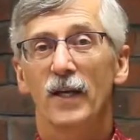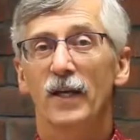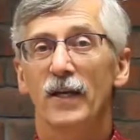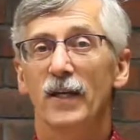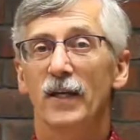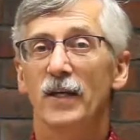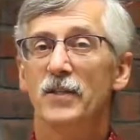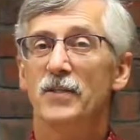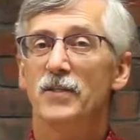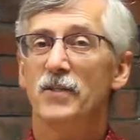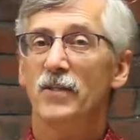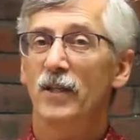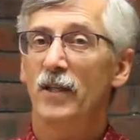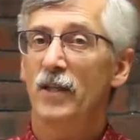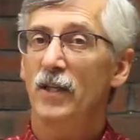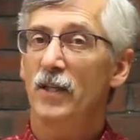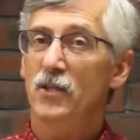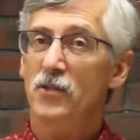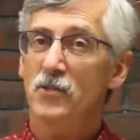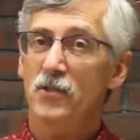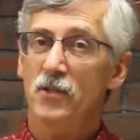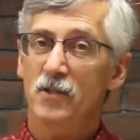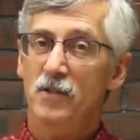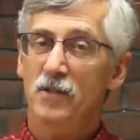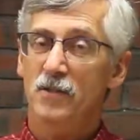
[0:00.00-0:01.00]
It's
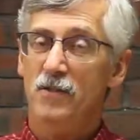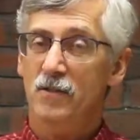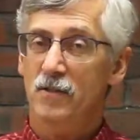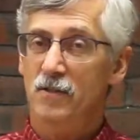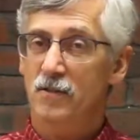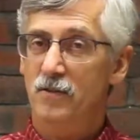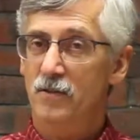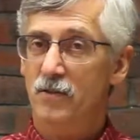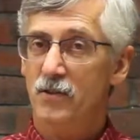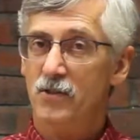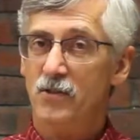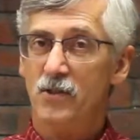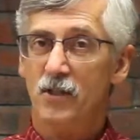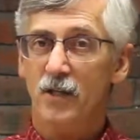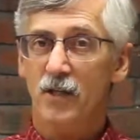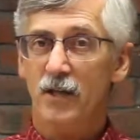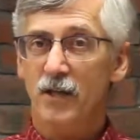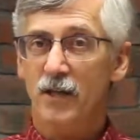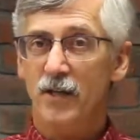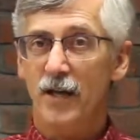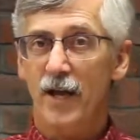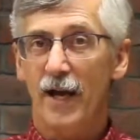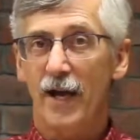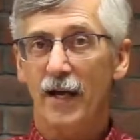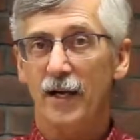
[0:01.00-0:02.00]
easy to
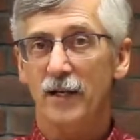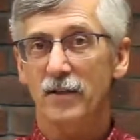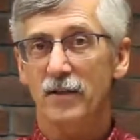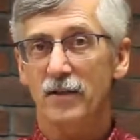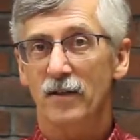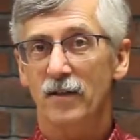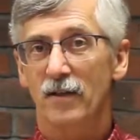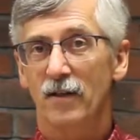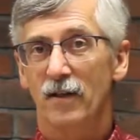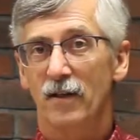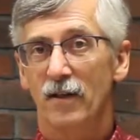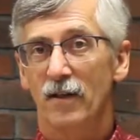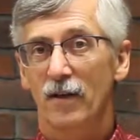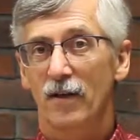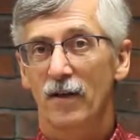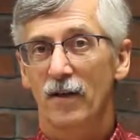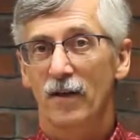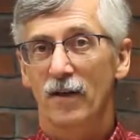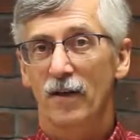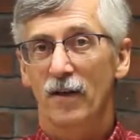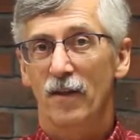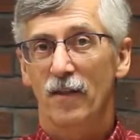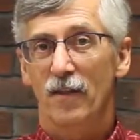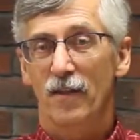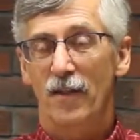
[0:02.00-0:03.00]
disconnect
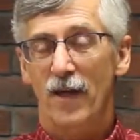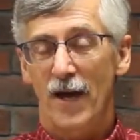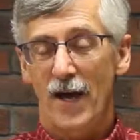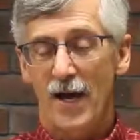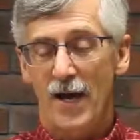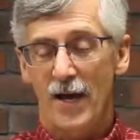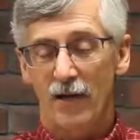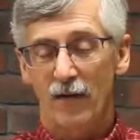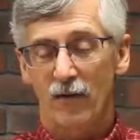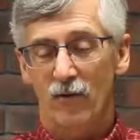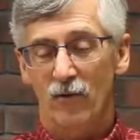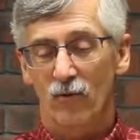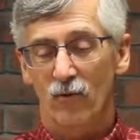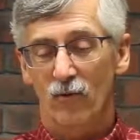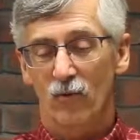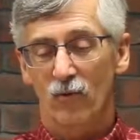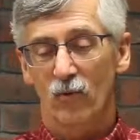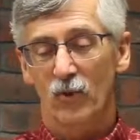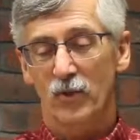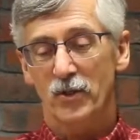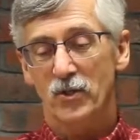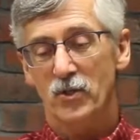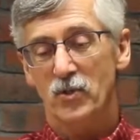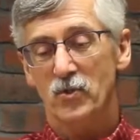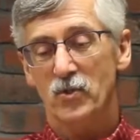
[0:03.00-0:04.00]
that
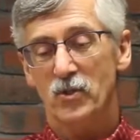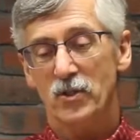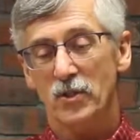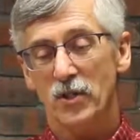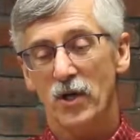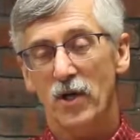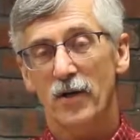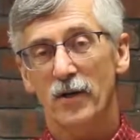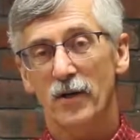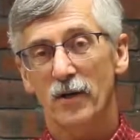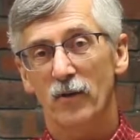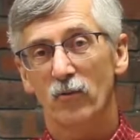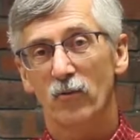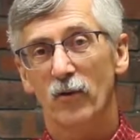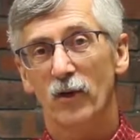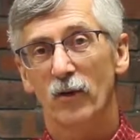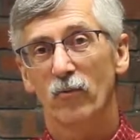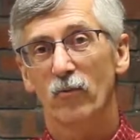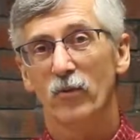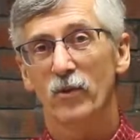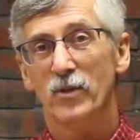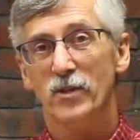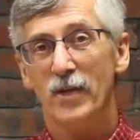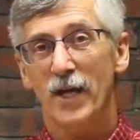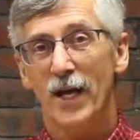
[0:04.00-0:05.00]
what you started
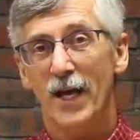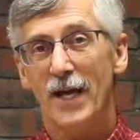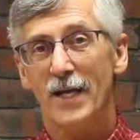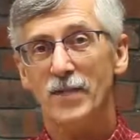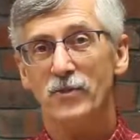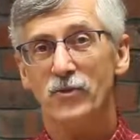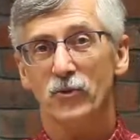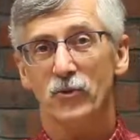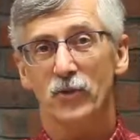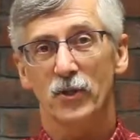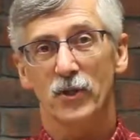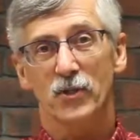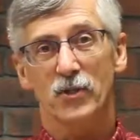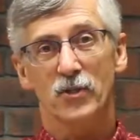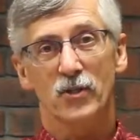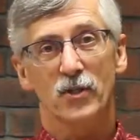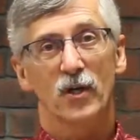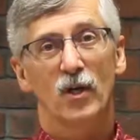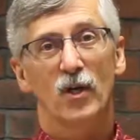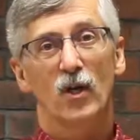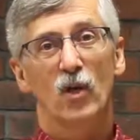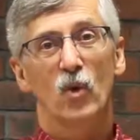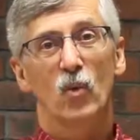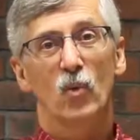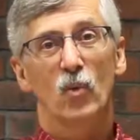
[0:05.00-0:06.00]
with was
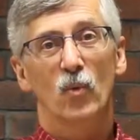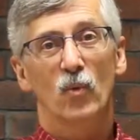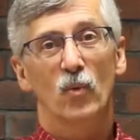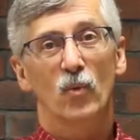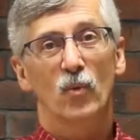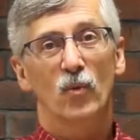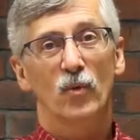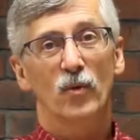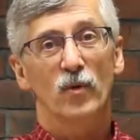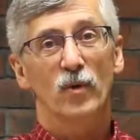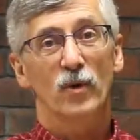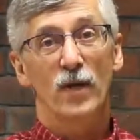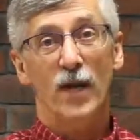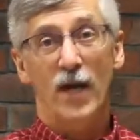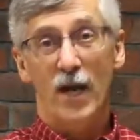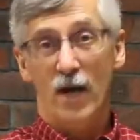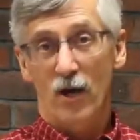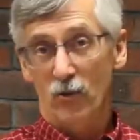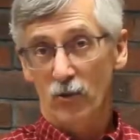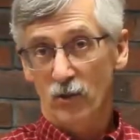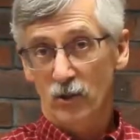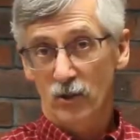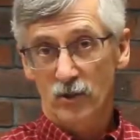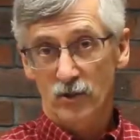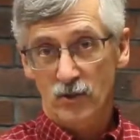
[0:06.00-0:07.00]
hazardous,
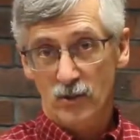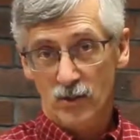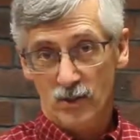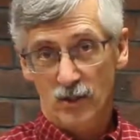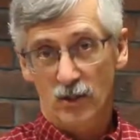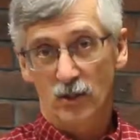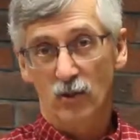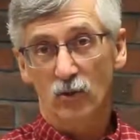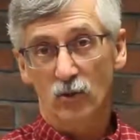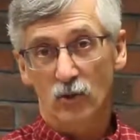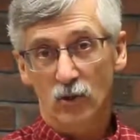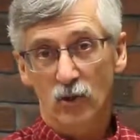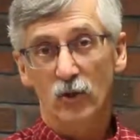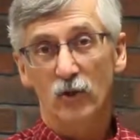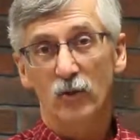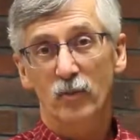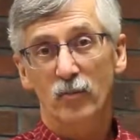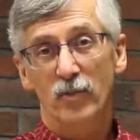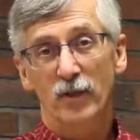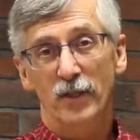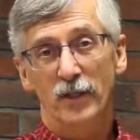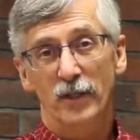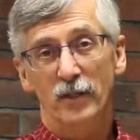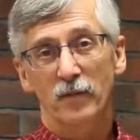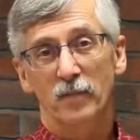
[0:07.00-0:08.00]
now still
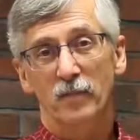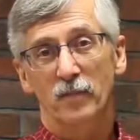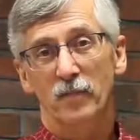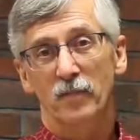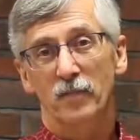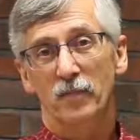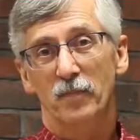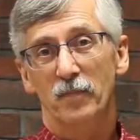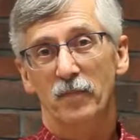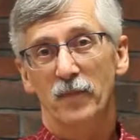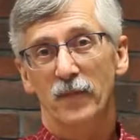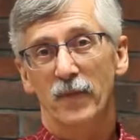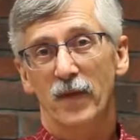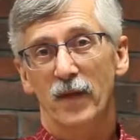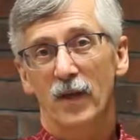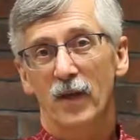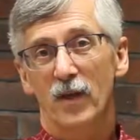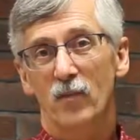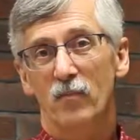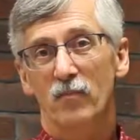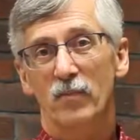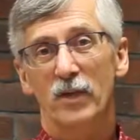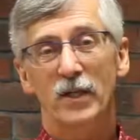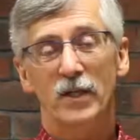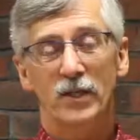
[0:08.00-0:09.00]
could be.
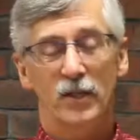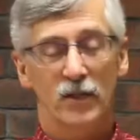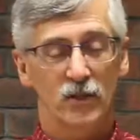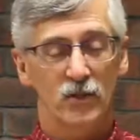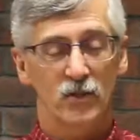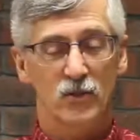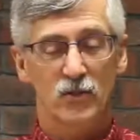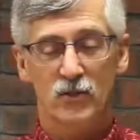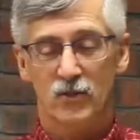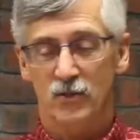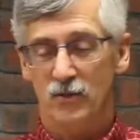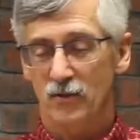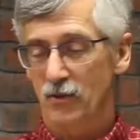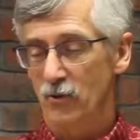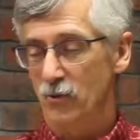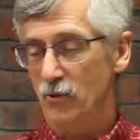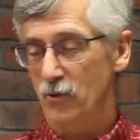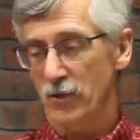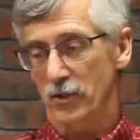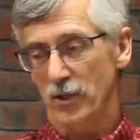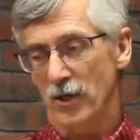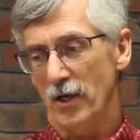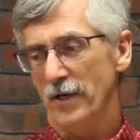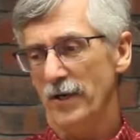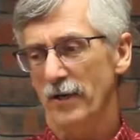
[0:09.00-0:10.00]
Because you
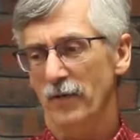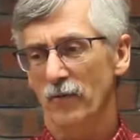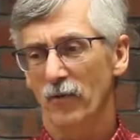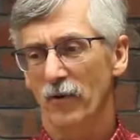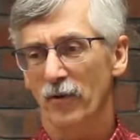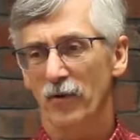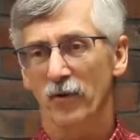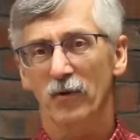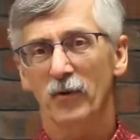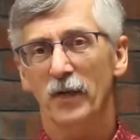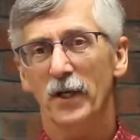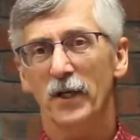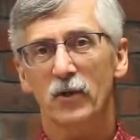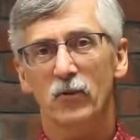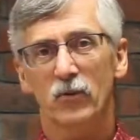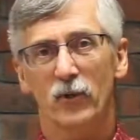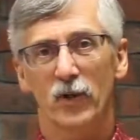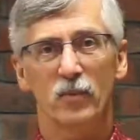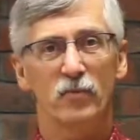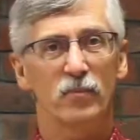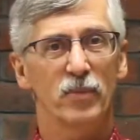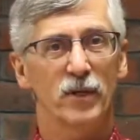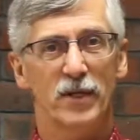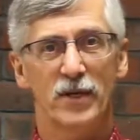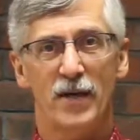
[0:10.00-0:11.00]
started with a
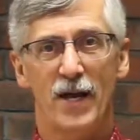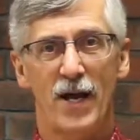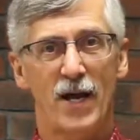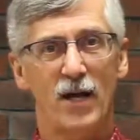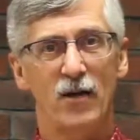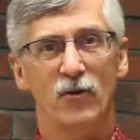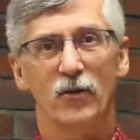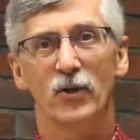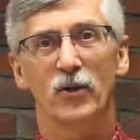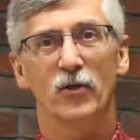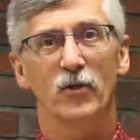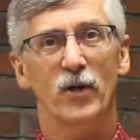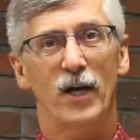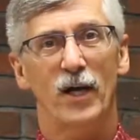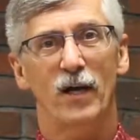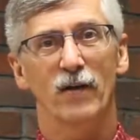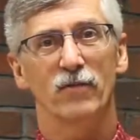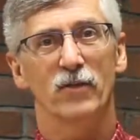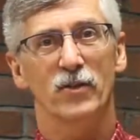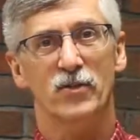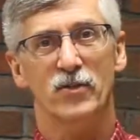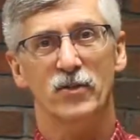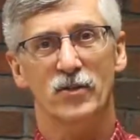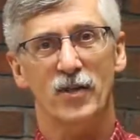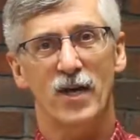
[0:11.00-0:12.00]
liquid, but now you
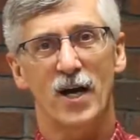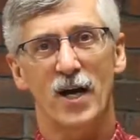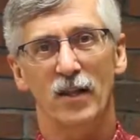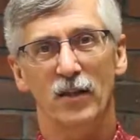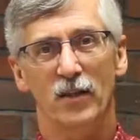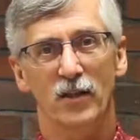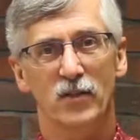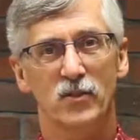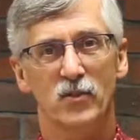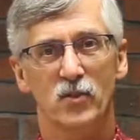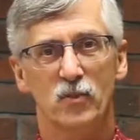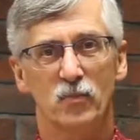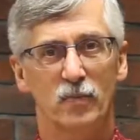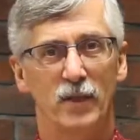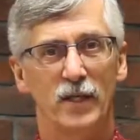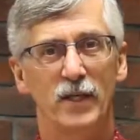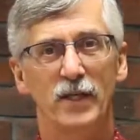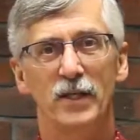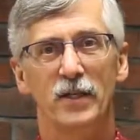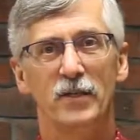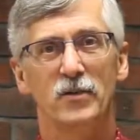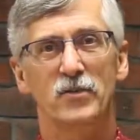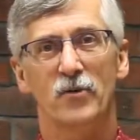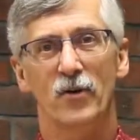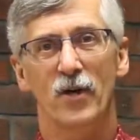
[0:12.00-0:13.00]
have a solid
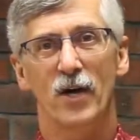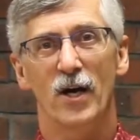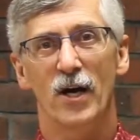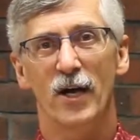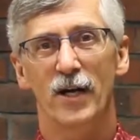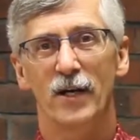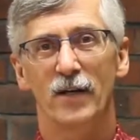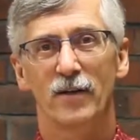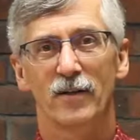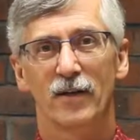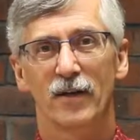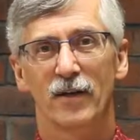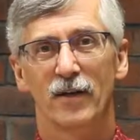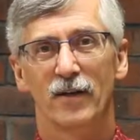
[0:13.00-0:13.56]
speedy dry.